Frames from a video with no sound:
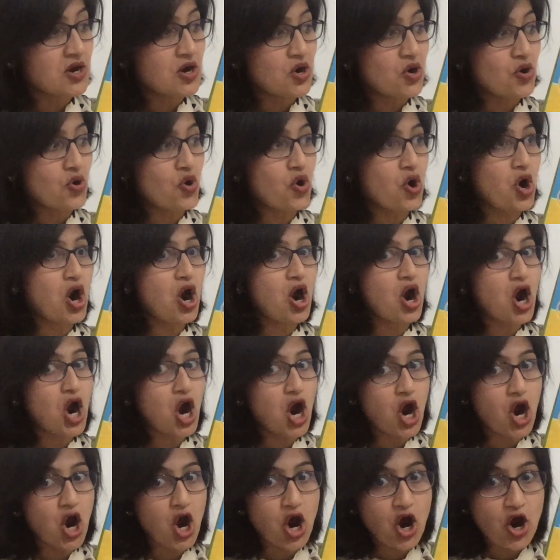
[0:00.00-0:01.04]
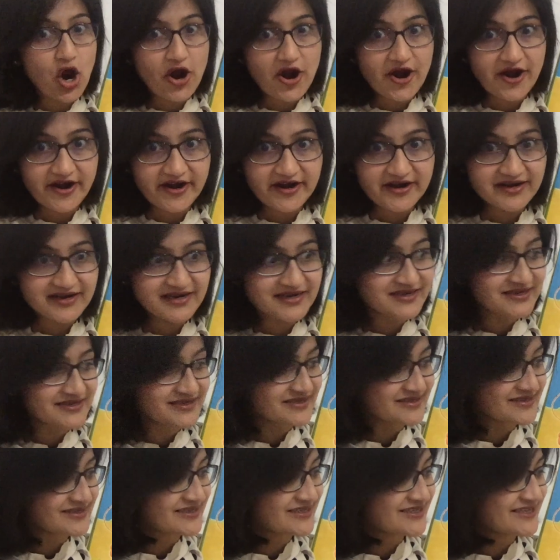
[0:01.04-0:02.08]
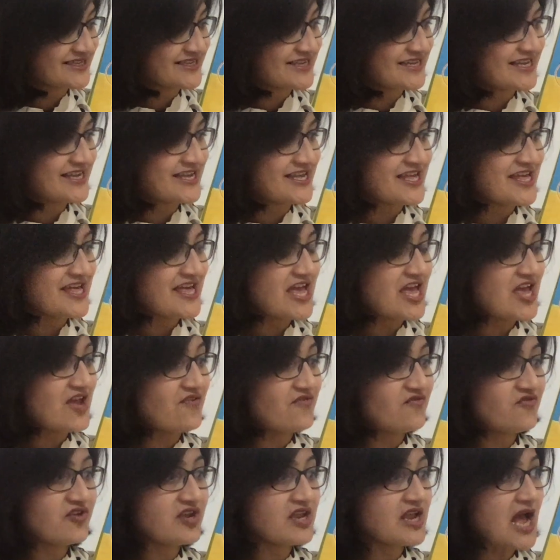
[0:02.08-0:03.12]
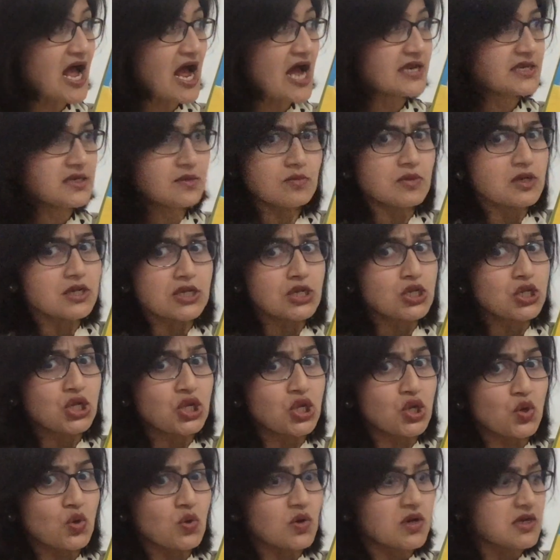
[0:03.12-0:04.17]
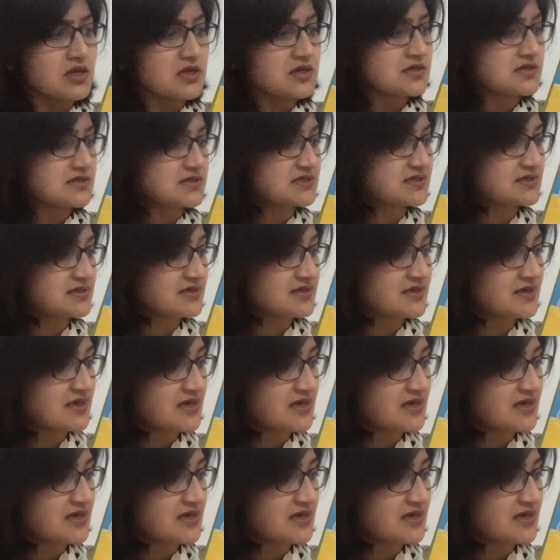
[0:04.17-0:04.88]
Roar! Every animal quivers